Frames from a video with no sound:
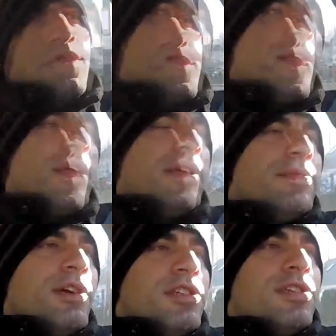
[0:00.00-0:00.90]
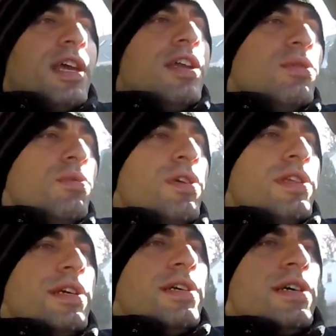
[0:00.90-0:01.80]
And as much as I don't want
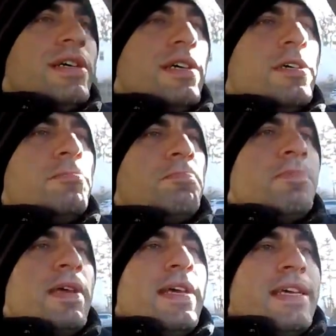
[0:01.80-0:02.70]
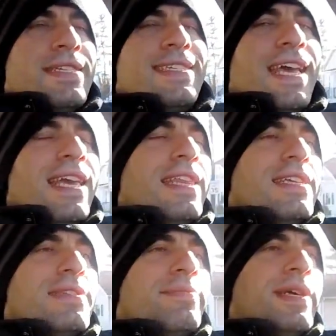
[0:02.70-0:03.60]
to say
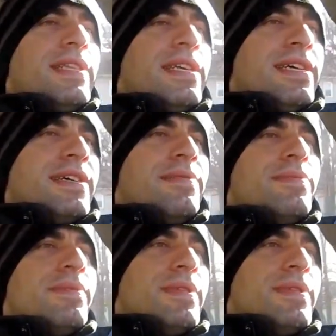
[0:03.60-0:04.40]
this, but the